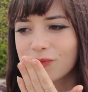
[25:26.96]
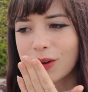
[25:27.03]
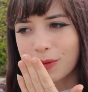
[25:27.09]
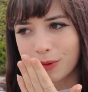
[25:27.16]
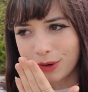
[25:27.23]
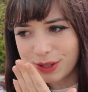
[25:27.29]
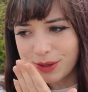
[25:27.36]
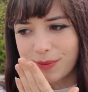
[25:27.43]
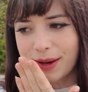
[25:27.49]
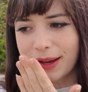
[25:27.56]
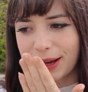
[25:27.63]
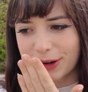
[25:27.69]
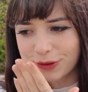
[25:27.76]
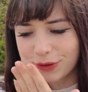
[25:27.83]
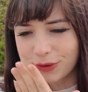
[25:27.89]
I wanted to buy
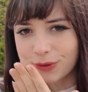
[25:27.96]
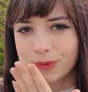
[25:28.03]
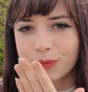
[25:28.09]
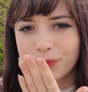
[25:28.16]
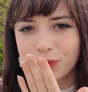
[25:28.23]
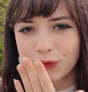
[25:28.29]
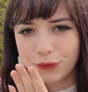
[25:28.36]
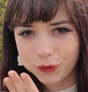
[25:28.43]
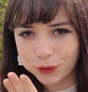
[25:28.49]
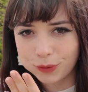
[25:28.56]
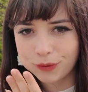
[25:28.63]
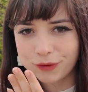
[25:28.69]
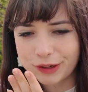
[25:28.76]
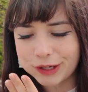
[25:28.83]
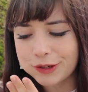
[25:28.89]
actual
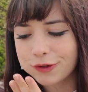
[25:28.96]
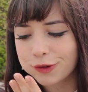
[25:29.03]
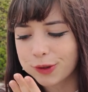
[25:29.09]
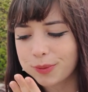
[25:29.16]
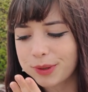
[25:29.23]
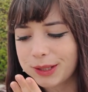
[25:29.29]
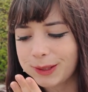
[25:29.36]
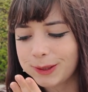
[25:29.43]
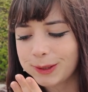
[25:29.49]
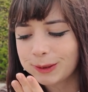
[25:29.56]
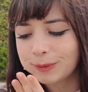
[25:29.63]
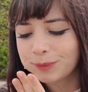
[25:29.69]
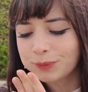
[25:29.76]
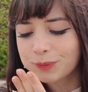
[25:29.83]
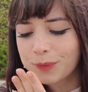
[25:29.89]
full fresh strawberries.
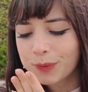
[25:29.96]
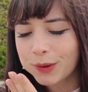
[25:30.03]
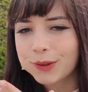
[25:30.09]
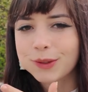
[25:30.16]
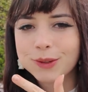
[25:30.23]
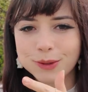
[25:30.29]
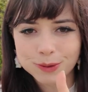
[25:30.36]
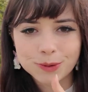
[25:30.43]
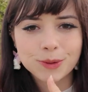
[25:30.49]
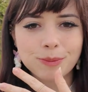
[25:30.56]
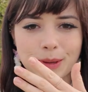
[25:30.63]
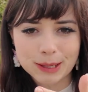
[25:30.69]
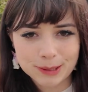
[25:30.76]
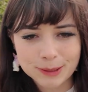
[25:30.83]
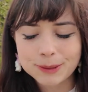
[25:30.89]
This is a
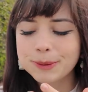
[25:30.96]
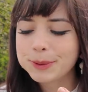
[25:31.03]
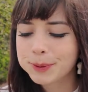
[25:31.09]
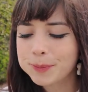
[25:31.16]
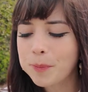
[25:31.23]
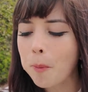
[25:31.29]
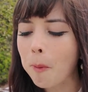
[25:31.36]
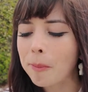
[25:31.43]
good balance.